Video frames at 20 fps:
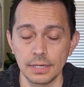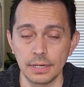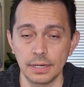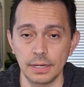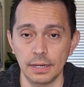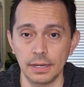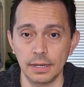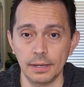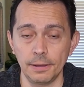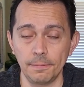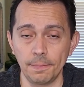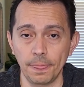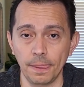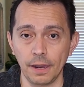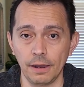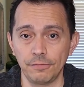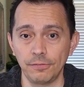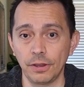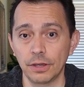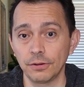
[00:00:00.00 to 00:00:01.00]

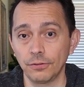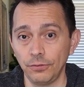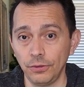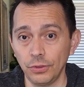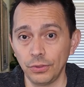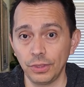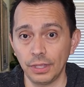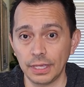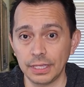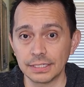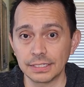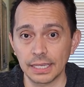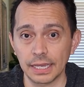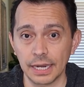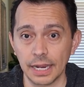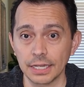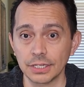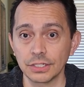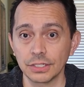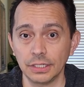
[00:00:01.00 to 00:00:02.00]
I found a few things that
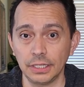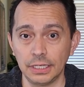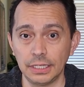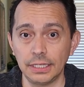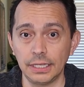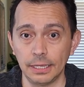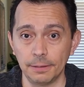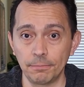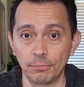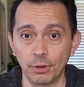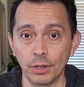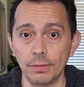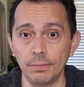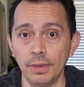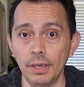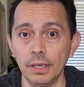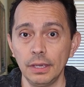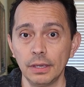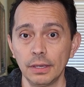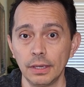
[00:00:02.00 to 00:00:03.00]
actually did bring
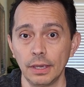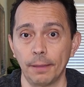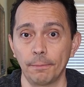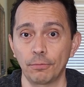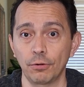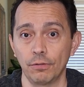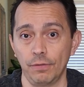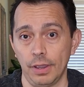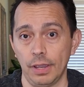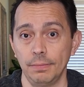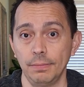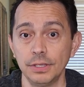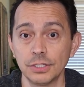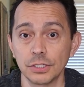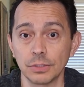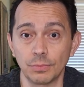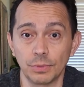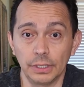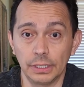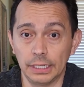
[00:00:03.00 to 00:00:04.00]
me and provide me
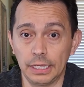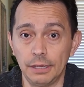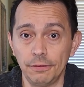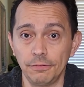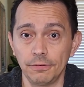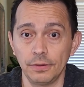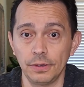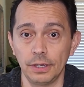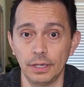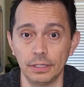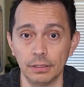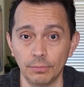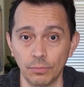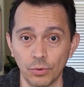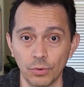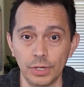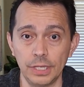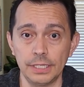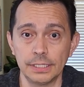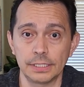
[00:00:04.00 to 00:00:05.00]
some relief in the
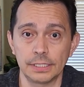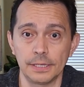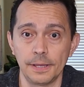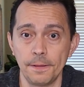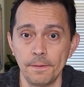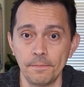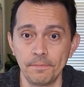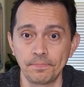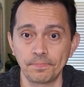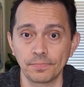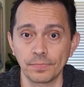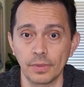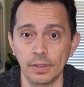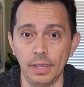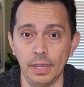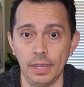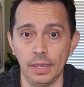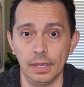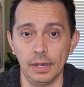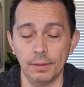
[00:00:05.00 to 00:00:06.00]
mornings,
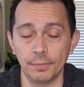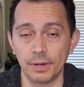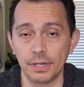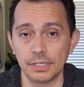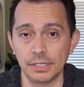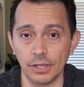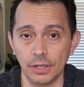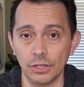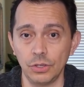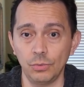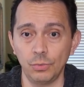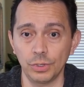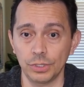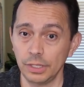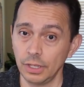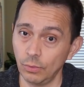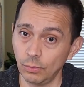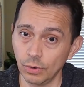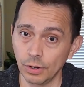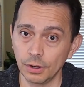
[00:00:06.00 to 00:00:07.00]
and I'm going to tell you what
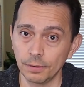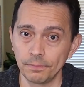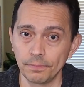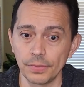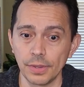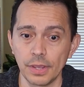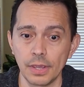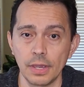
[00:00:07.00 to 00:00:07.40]
they were.